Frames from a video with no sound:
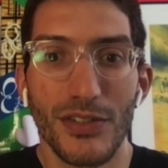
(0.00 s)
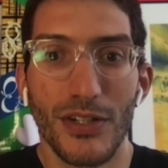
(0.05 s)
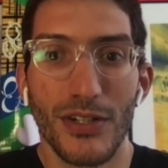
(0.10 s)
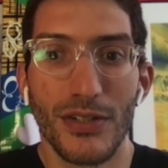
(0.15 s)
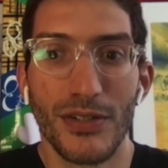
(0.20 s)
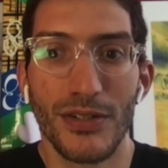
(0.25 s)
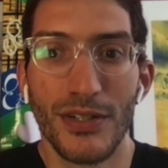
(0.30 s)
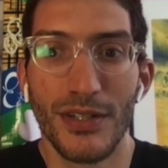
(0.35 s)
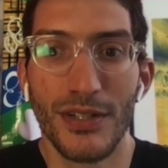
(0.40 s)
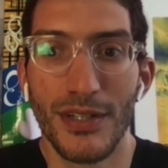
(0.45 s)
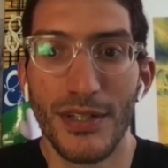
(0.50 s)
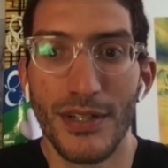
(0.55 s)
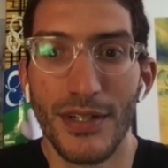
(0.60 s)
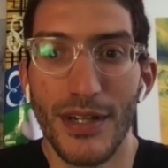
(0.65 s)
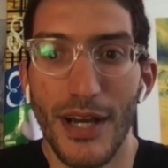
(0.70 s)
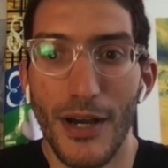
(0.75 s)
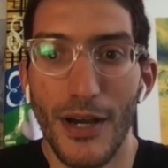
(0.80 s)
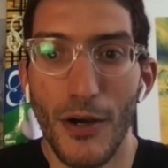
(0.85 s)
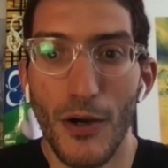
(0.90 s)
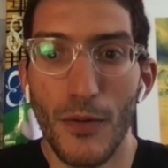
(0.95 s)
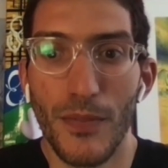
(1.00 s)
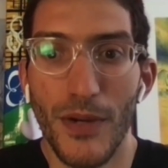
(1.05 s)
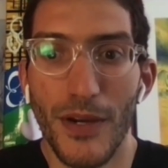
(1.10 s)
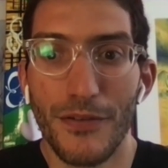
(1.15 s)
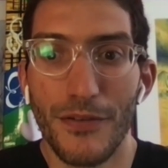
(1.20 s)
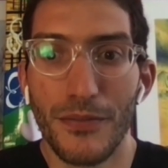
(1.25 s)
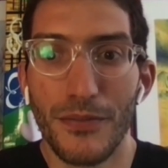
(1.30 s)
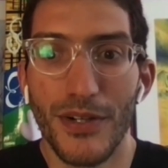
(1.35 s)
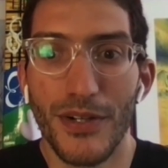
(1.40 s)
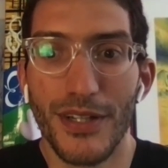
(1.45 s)
So I hope
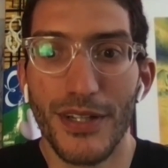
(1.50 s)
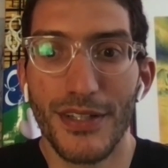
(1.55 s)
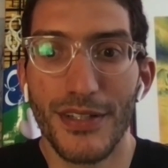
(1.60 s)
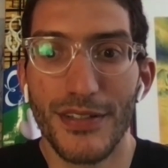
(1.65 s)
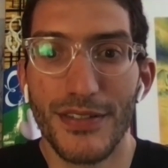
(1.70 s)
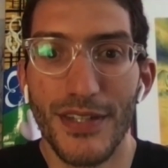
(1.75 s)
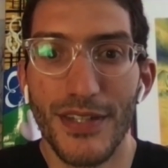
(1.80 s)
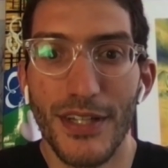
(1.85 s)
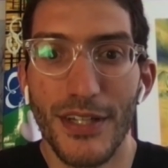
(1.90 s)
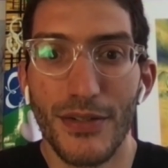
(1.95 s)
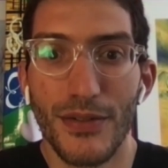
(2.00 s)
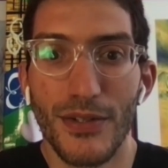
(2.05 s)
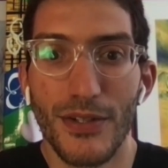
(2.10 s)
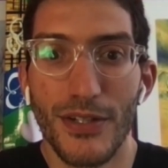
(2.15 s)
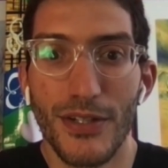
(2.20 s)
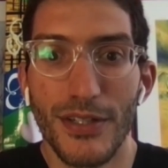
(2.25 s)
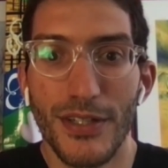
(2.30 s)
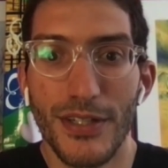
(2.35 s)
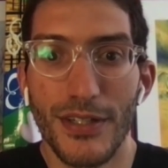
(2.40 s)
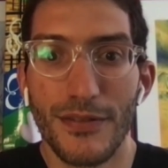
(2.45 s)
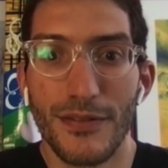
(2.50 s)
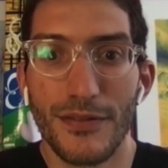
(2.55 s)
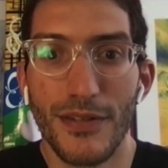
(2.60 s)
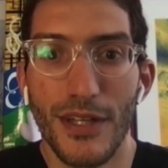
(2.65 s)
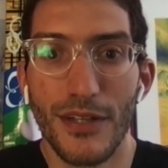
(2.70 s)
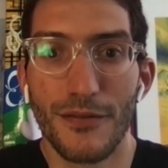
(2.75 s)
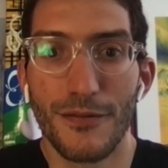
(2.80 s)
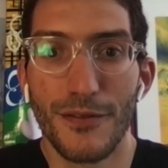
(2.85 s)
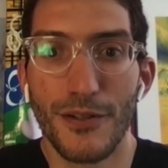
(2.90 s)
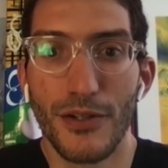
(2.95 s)
everybody could take a look and,
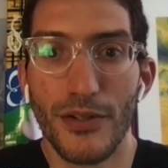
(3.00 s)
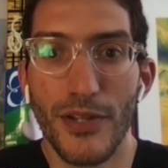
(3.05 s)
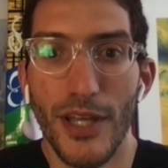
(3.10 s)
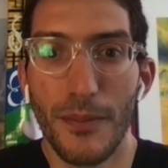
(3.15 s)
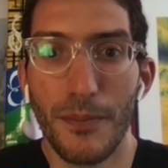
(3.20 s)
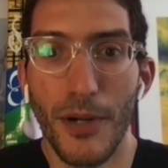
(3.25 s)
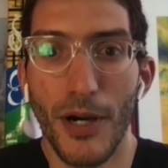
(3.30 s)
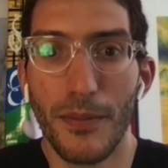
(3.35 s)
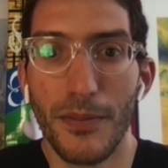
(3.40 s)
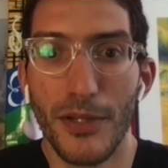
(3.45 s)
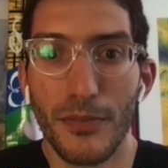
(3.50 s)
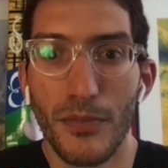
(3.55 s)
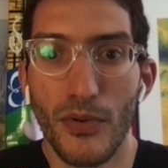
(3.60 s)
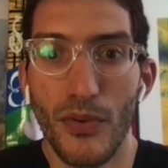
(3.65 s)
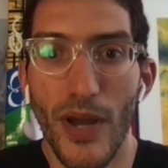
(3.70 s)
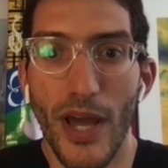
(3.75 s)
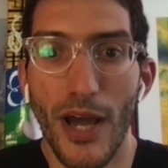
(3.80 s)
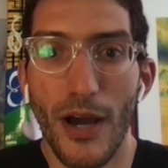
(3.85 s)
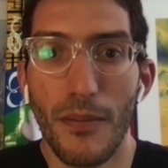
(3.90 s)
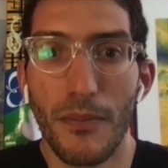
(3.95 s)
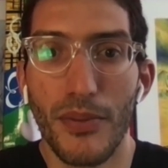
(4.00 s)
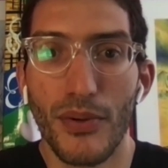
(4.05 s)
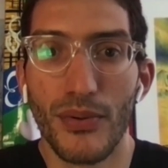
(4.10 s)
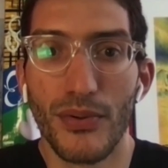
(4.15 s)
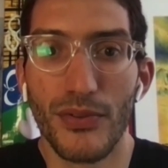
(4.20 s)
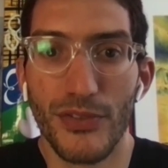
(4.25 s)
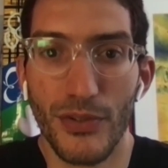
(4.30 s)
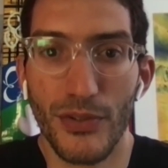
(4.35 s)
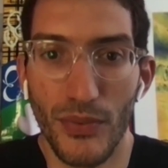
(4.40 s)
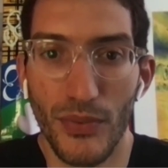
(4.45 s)
and feel that public morale
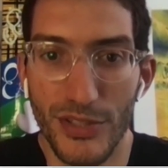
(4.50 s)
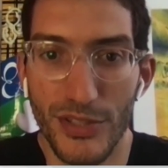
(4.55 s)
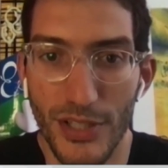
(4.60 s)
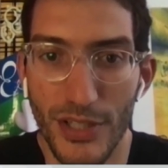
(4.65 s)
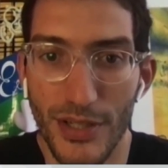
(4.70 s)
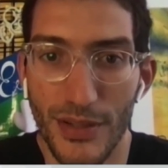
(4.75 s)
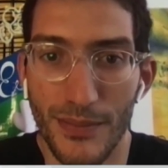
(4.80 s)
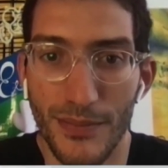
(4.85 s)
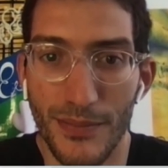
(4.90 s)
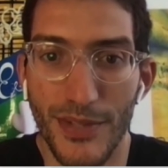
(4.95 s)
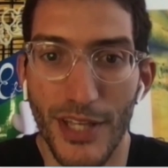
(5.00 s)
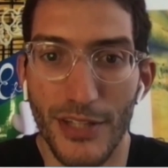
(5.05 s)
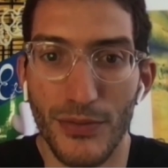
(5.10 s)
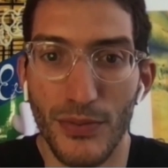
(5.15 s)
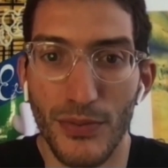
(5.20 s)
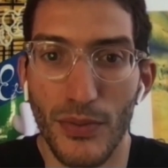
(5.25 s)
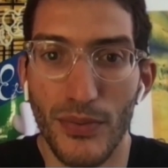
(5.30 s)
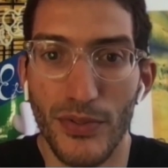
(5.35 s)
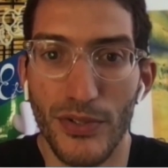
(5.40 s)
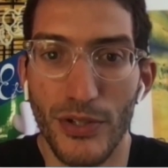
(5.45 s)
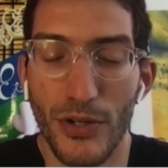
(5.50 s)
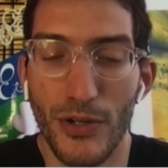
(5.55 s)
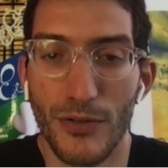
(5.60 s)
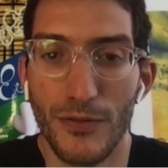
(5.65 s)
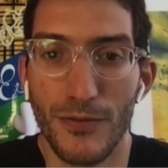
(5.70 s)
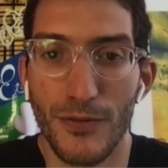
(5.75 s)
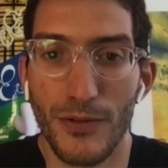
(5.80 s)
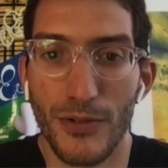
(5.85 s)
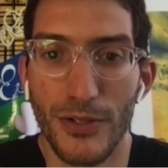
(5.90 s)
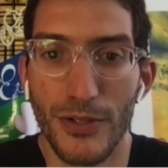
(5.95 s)
boost in which uh, that's what we're
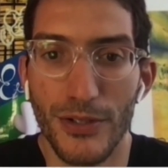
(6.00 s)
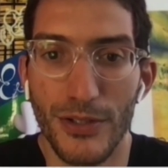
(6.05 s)
going for.